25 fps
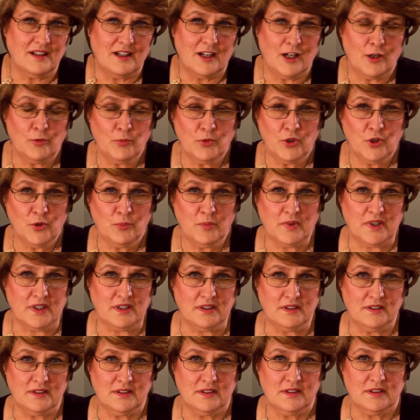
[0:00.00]
I'm
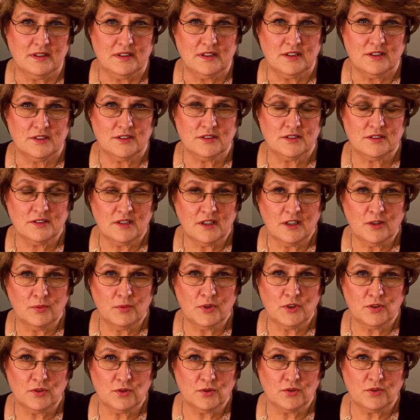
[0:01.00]
Irma. Today
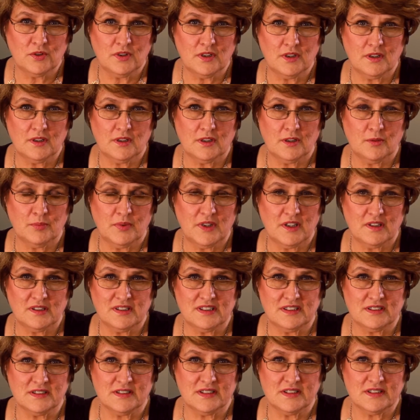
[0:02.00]
we're talking
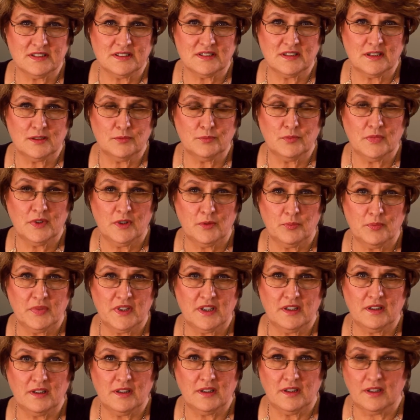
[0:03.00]
about a system
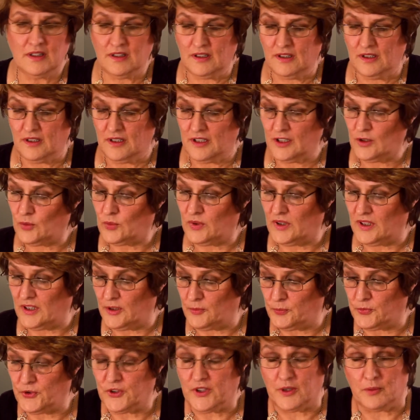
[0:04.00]
being in
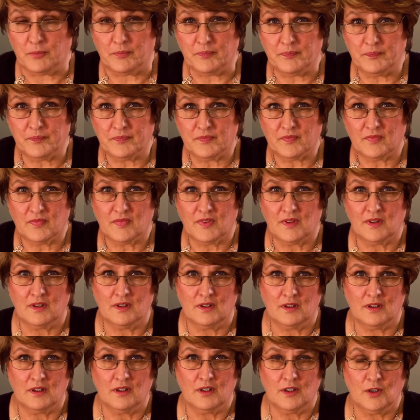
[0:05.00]
equilibrium.
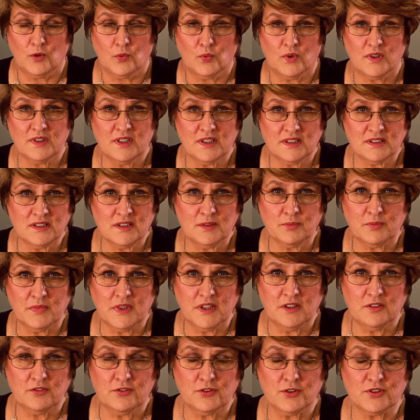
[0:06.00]
What does it
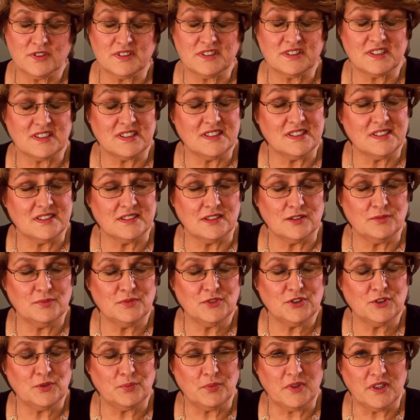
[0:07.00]
mean for a system
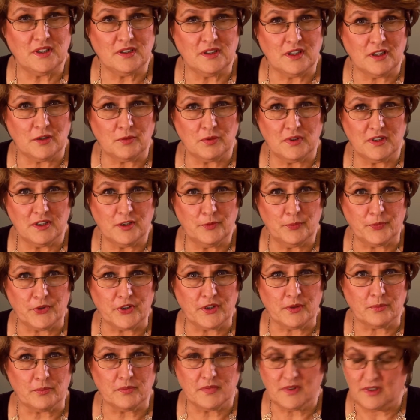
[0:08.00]
to be in
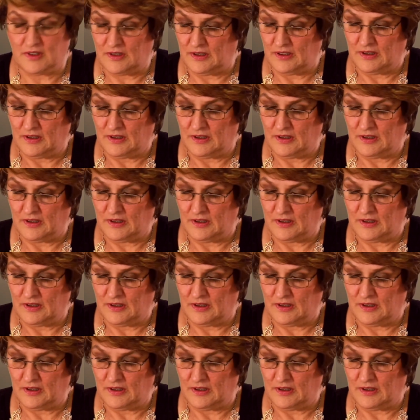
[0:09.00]
equilibrium?